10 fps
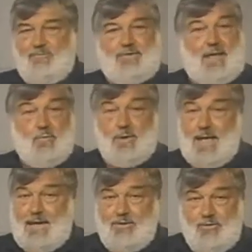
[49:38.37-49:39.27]
If they
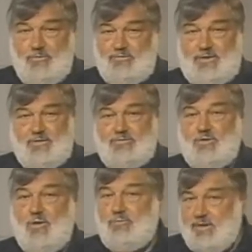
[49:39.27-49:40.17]
were not used,
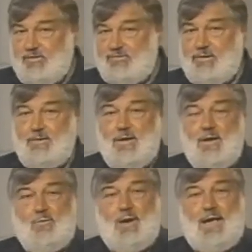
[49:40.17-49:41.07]
there's no reason